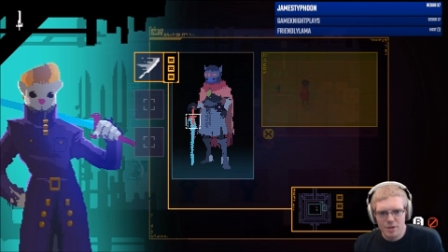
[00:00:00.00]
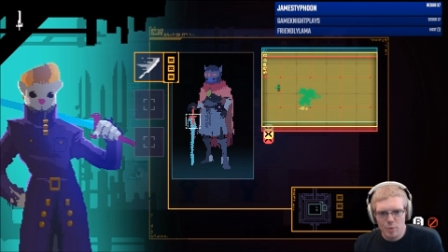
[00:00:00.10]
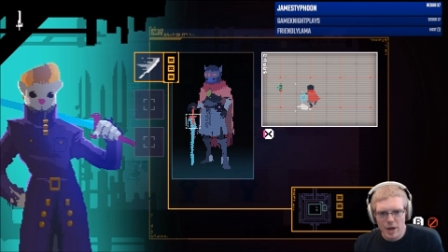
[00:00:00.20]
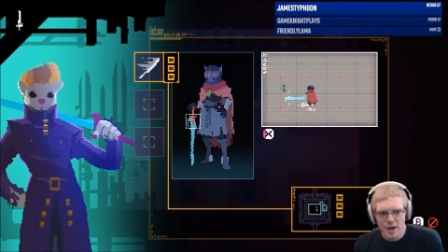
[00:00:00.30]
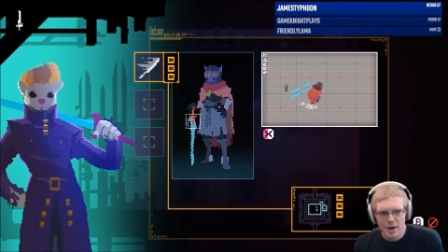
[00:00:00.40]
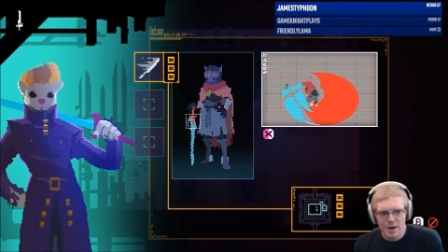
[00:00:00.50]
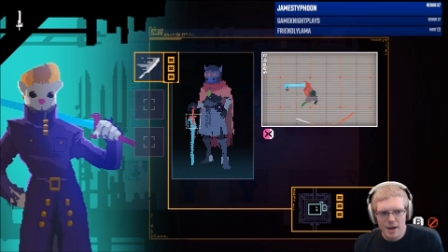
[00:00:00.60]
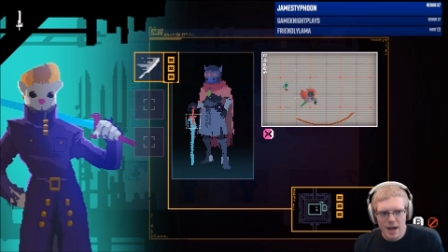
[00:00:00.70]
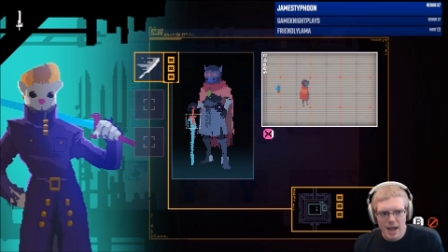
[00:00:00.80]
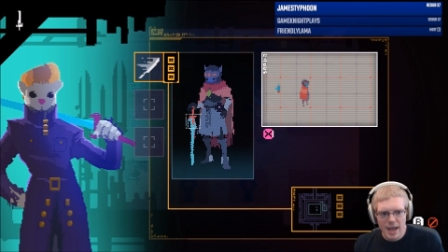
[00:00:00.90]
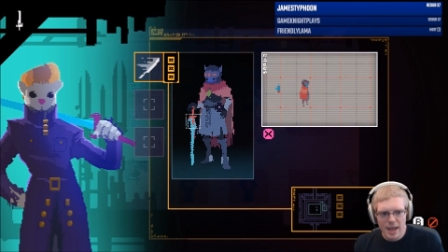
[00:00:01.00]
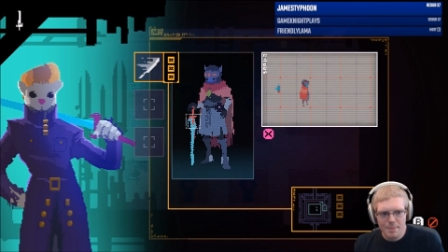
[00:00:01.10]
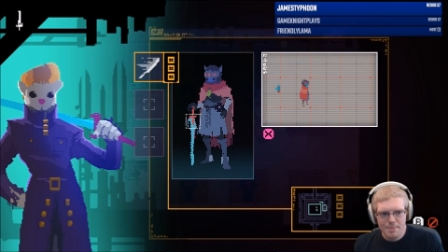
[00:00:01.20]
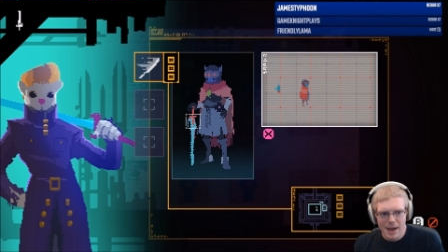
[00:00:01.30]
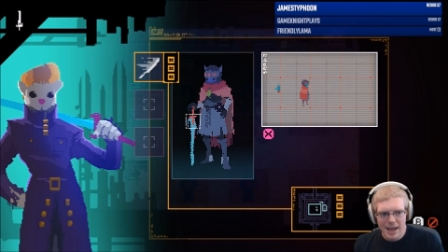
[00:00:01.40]
where I
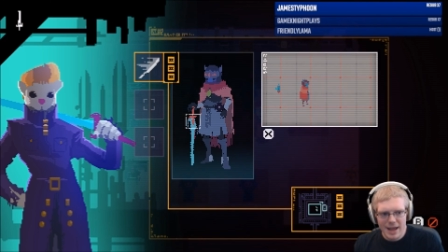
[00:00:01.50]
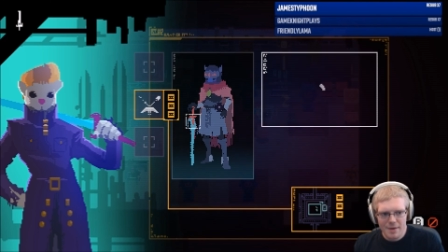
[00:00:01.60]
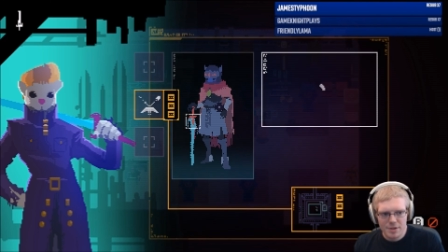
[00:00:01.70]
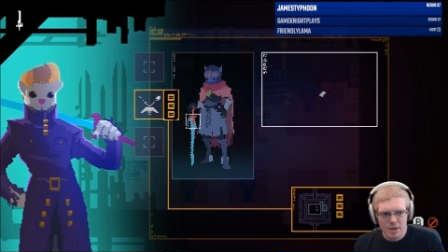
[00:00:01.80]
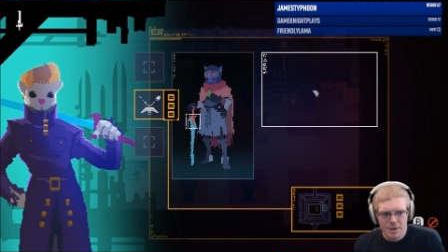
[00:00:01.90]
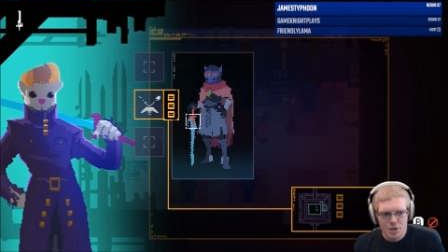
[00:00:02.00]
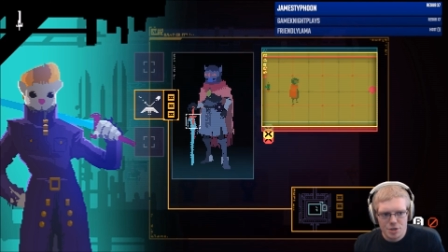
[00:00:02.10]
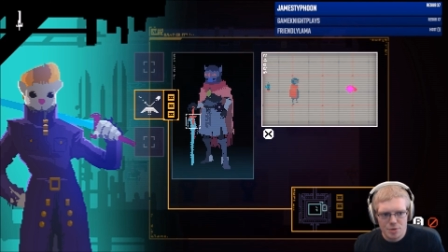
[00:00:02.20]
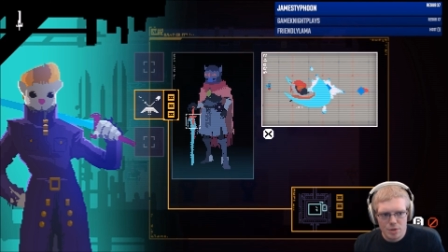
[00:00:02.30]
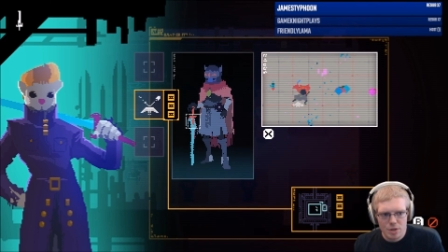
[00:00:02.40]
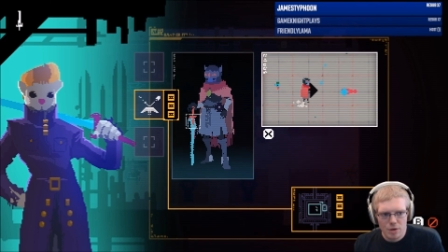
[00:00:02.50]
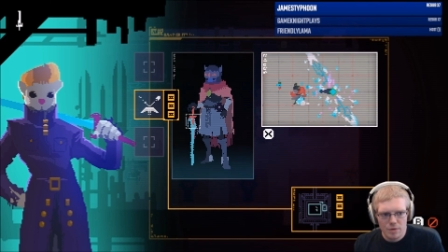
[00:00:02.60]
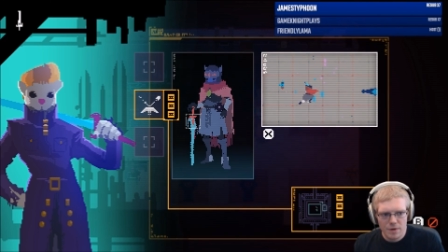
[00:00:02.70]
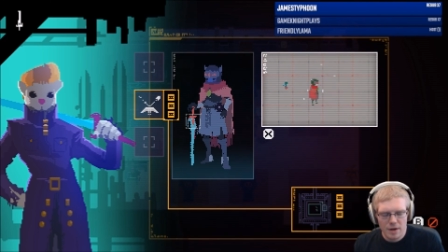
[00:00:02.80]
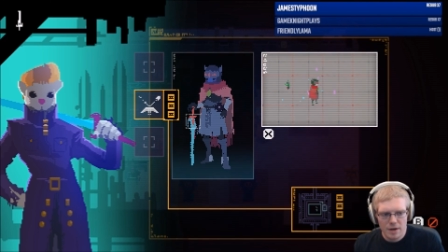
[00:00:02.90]
might have some issues so
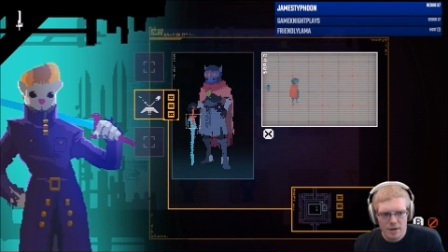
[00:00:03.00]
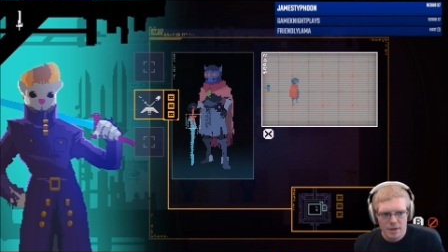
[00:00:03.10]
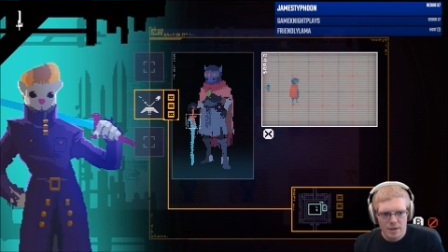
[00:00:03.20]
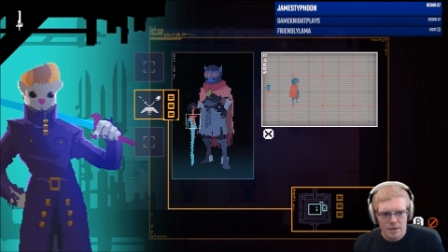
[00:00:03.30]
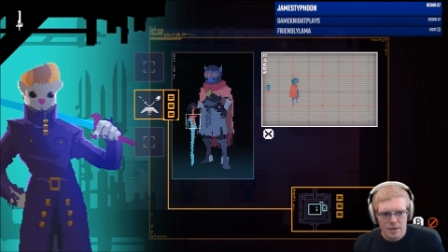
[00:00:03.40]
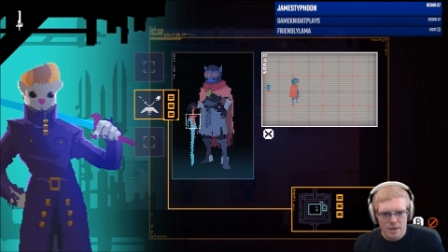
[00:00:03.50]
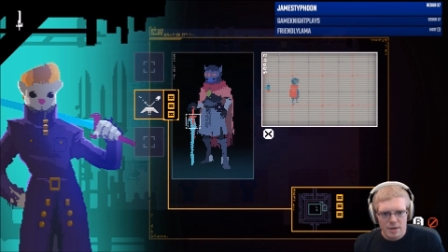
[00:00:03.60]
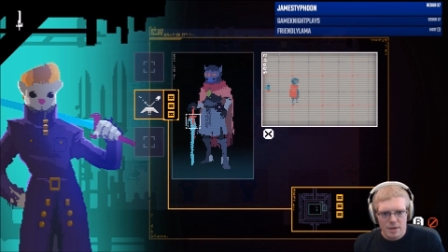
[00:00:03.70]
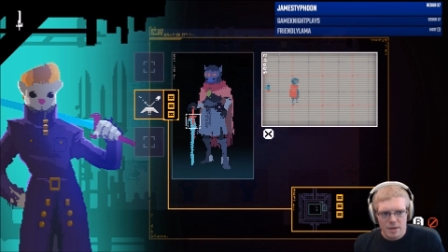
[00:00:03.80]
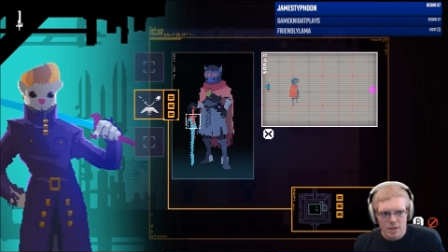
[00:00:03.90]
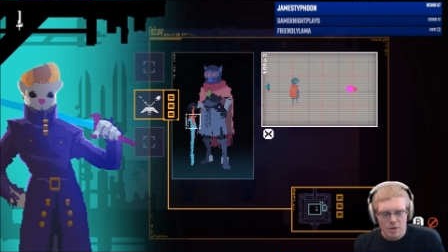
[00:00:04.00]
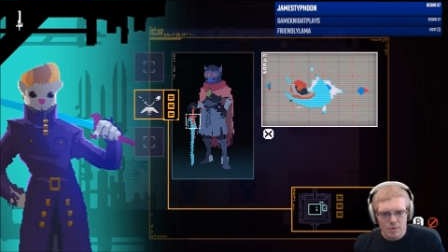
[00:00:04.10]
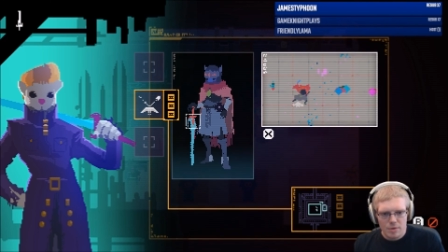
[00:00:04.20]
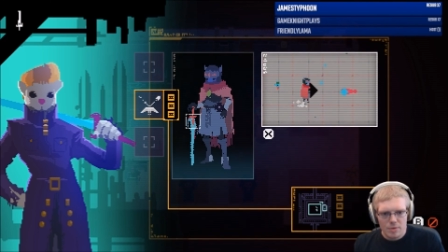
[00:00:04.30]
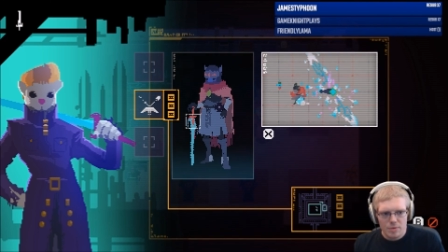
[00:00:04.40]
far.
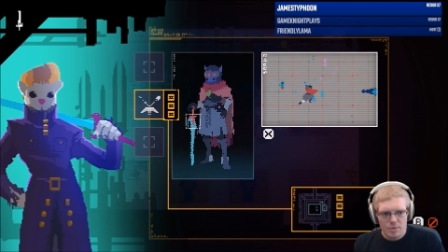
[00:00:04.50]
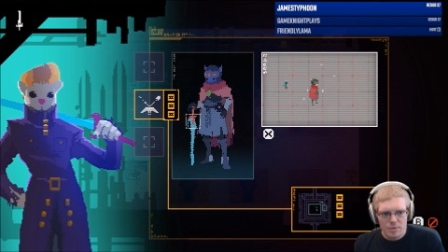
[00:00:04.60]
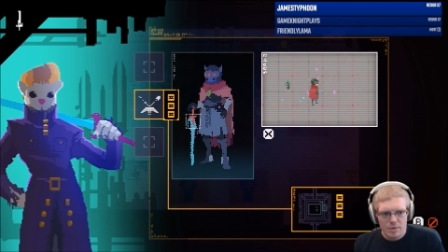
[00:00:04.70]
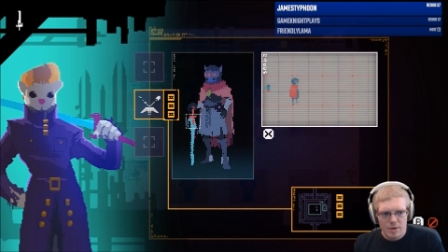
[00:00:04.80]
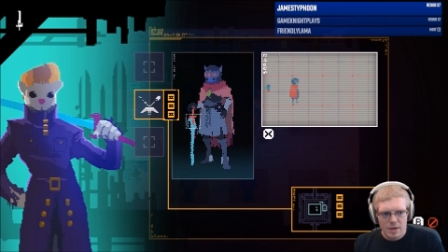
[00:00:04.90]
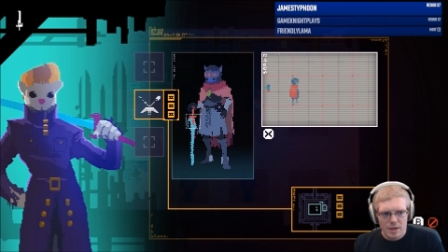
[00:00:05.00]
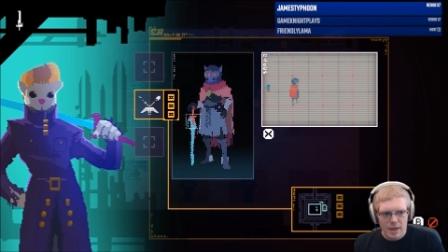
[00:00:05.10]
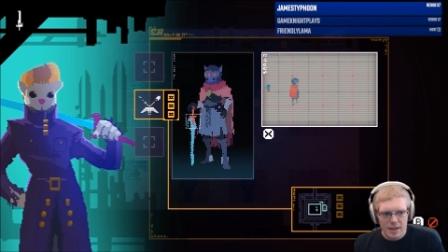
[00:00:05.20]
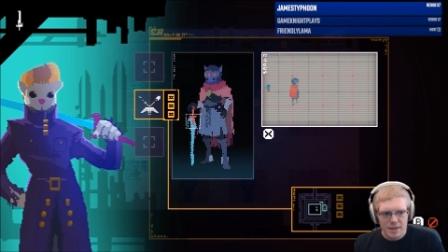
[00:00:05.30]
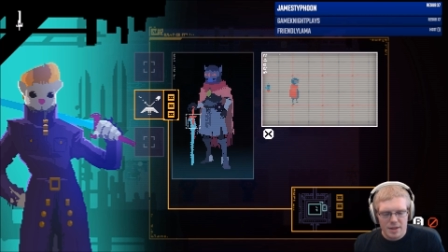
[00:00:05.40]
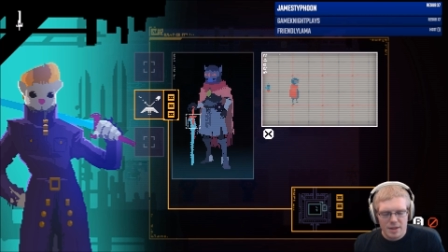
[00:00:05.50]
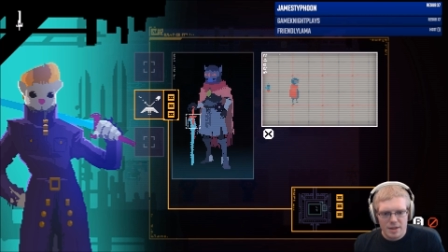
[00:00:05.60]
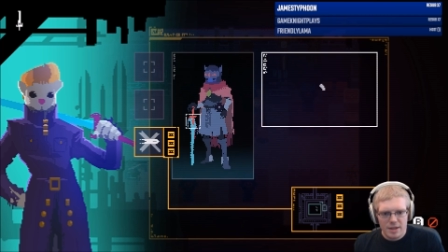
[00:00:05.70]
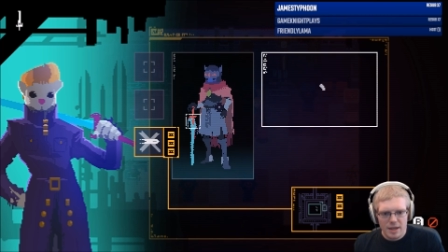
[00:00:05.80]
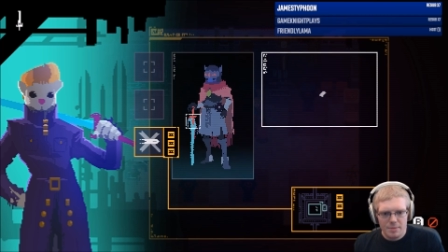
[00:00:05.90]
So that
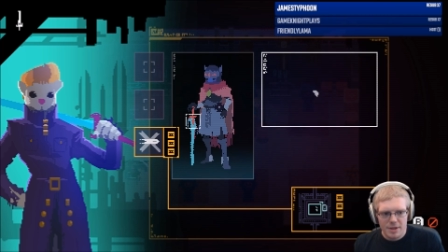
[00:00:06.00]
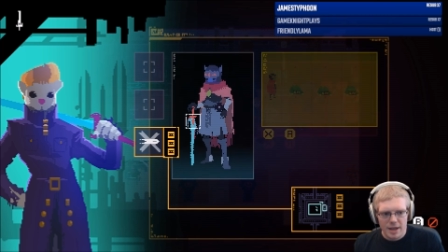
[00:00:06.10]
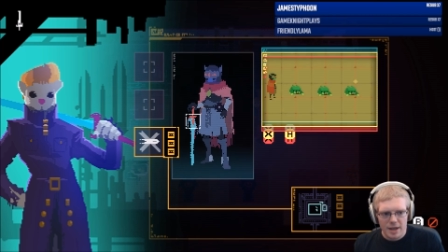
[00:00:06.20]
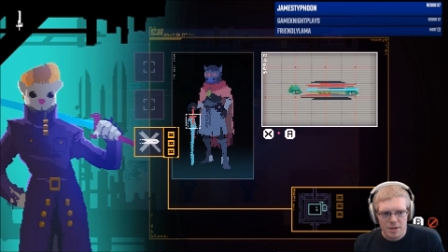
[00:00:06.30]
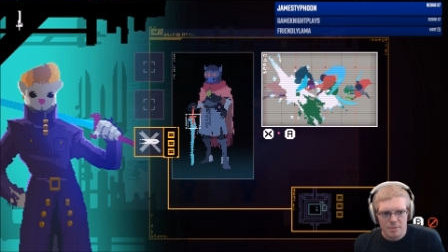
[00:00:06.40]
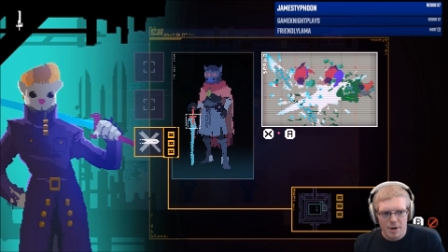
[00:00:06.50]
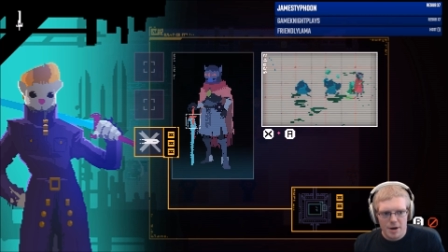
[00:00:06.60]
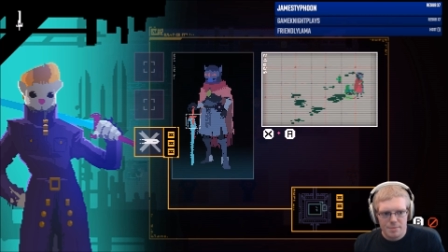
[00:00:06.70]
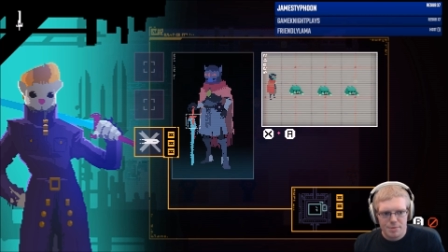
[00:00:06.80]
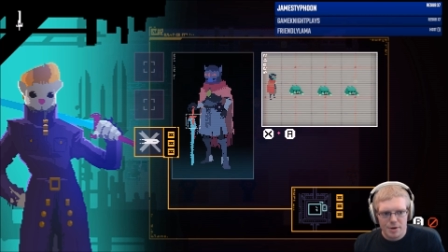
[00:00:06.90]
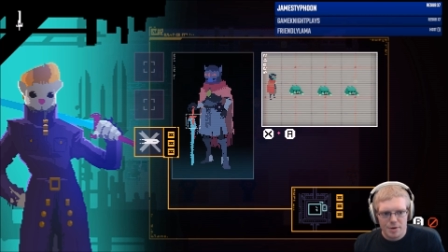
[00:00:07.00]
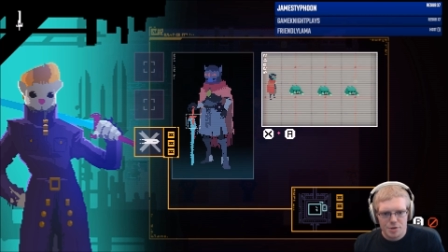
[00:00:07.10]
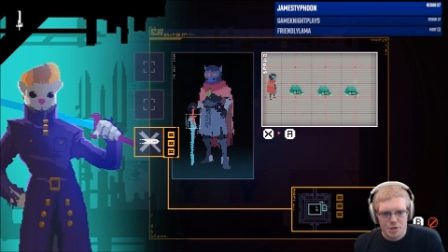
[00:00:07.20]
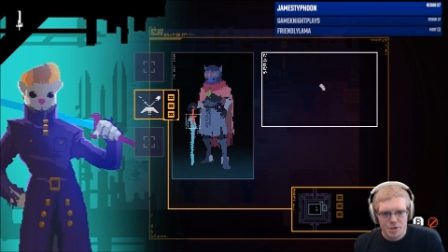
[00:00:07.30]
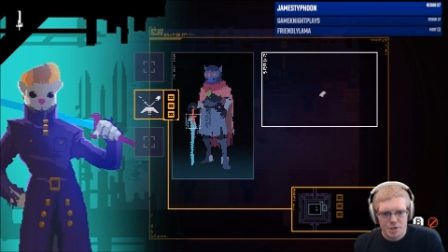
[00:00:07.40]
seems like a smart
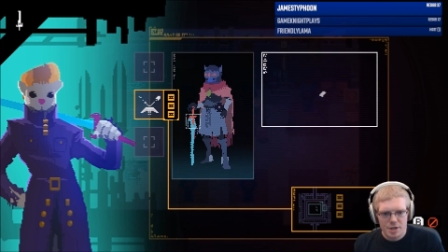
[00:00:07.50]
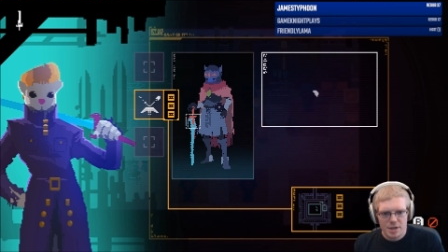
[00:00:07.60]
approach.